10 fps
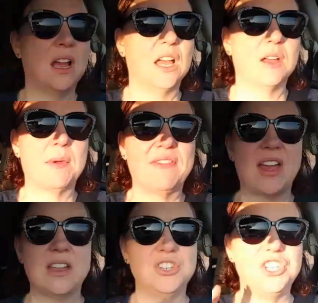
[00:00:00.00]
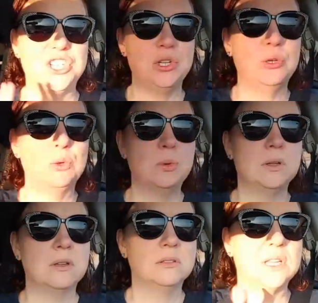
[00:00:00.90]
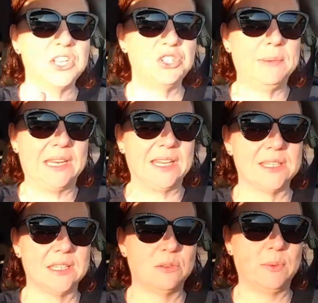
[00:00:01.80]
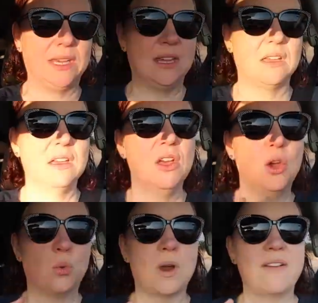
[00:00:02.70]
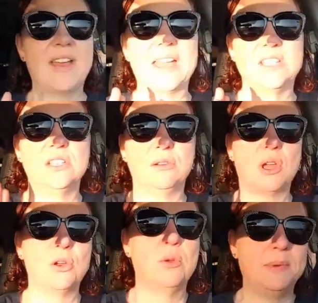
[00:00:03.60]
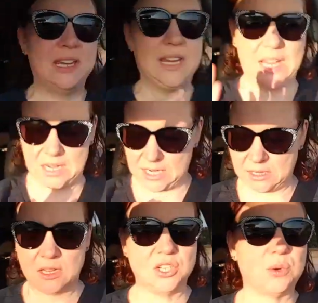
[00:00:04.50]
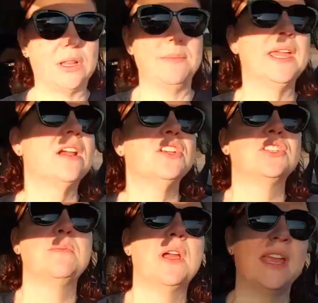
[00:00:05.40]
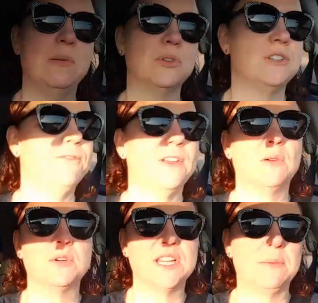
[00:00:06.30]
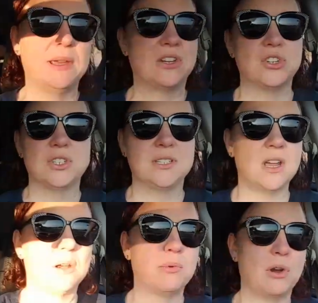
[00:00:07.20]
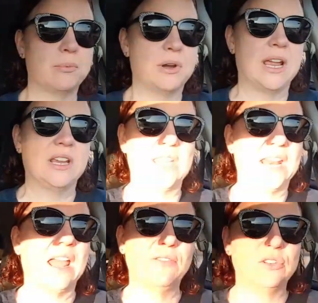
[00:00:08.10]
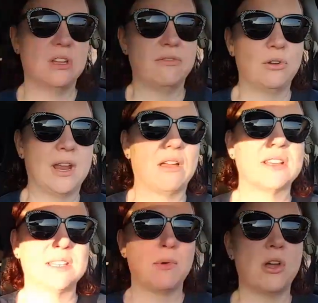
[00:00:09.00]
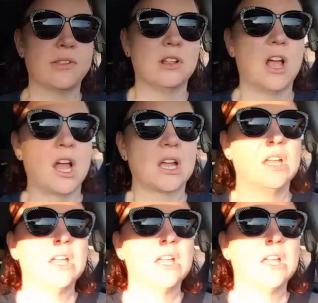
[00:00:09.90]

Um, I've had two lunch meetings this week where I've had to go to a meeting and eat lunch while in there, so I'm not able to film or take pictures. It's not appropriate. can't have your cell phone out because I'm on the clock.